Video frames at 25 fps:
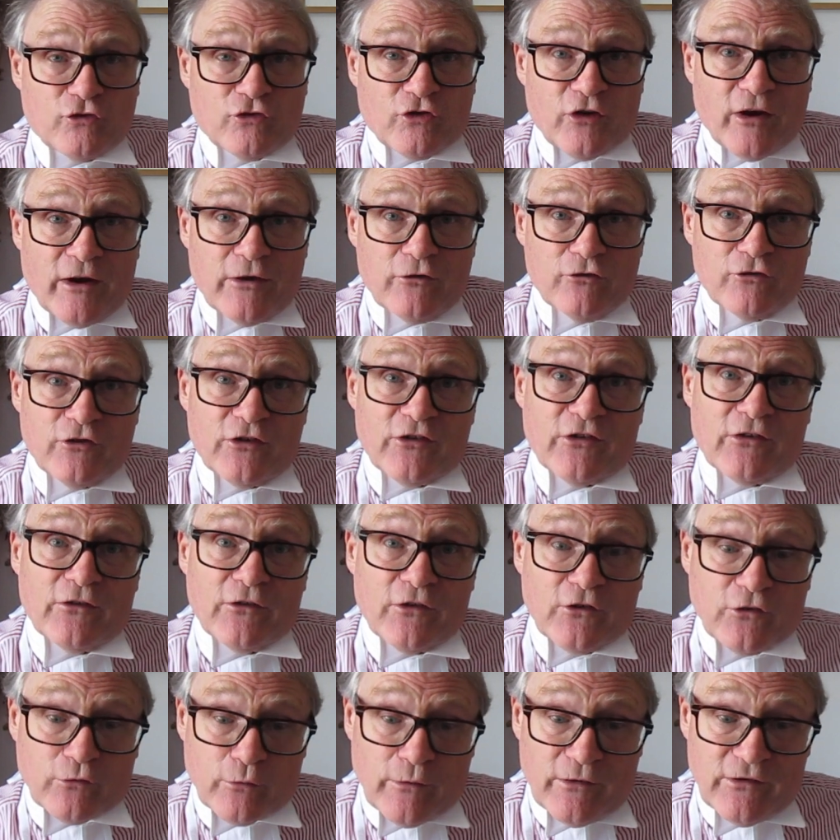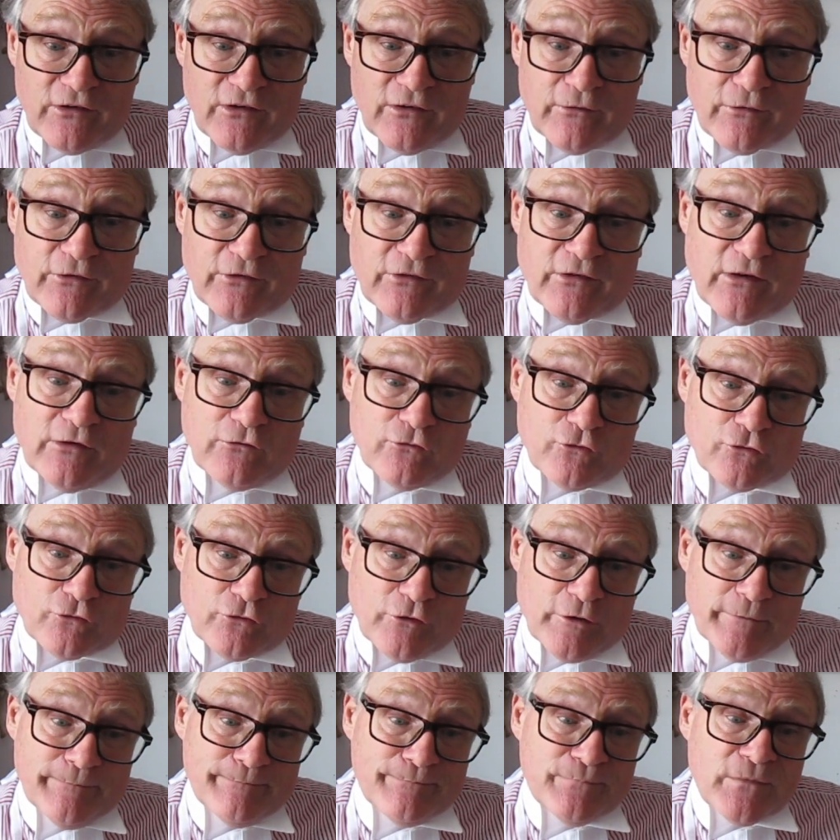changes in the 20th
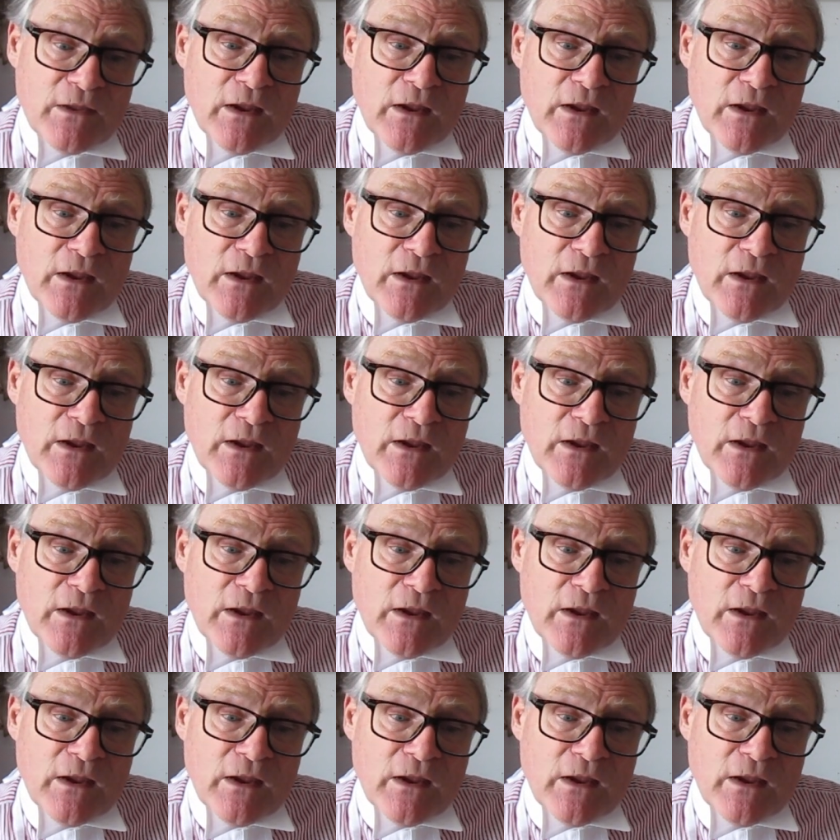century,